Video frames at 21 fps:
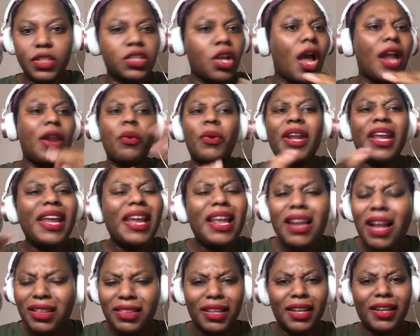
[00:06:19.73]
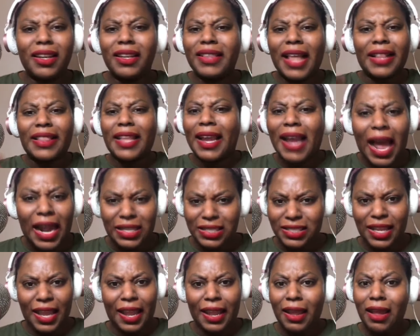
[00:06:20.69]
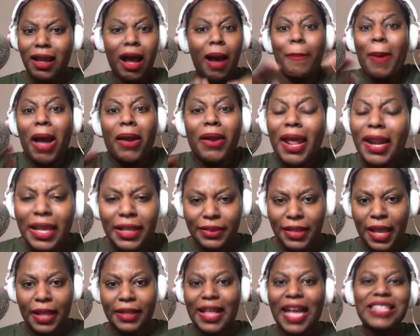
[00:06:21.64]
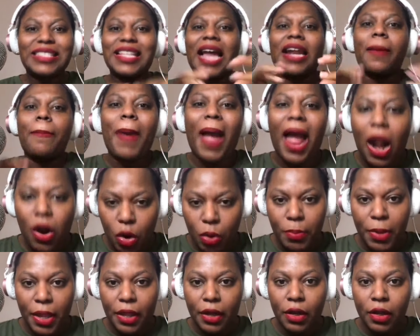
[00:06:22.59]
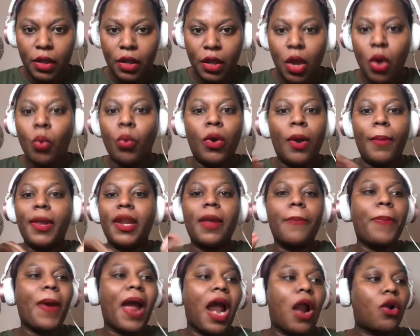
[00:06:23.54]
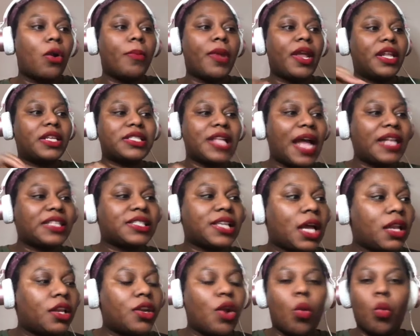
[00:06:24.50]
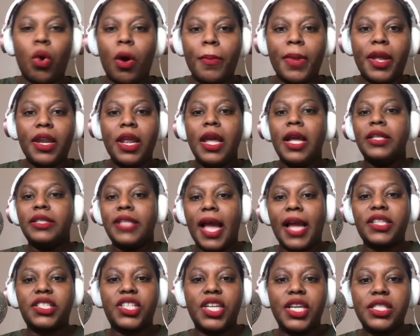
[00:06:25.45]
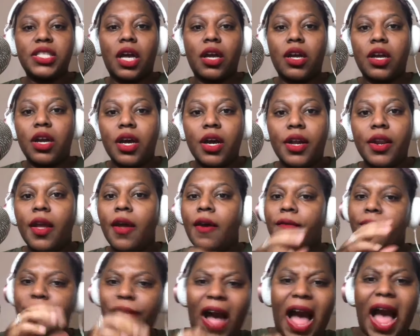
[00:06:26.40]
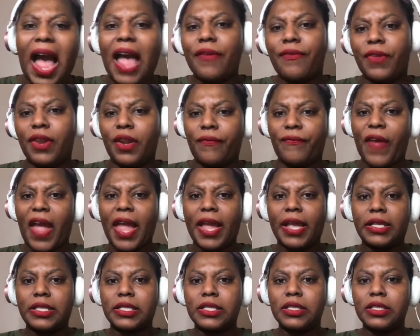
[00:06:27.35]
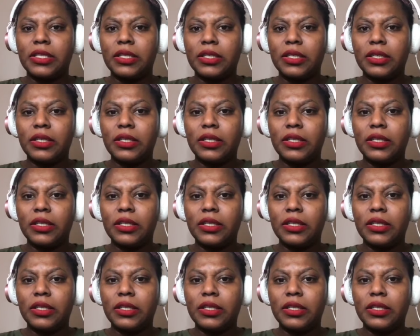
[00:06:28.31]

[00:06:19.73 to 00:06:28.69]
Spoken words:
So I don't want to hear nothing that they got to say about anything. That's not empowerment. Women empowerment is not telling a woman that she's a good 5 in the face.